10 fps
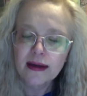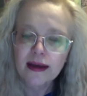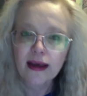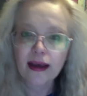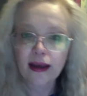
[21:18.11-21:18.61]

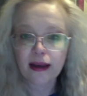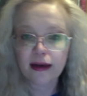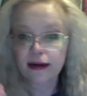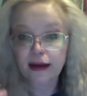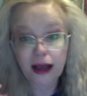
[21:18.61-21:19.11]

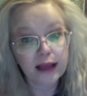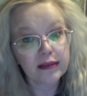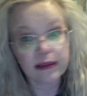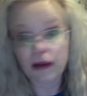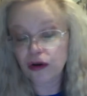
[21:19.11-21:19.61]
And God
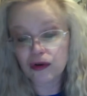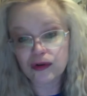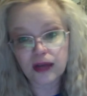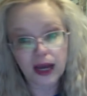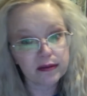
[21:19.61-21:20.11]

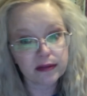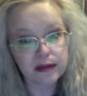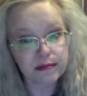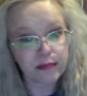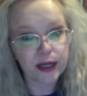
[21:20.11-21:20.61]
knows I
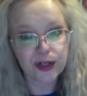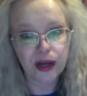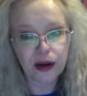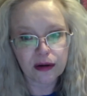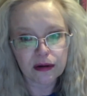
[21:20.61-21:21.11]
did my
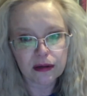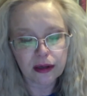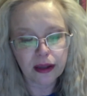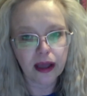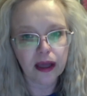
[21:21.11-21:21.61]
share
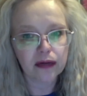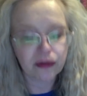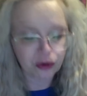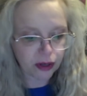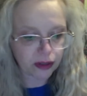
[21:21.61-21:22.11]
of
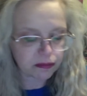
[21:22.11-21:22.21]
crying.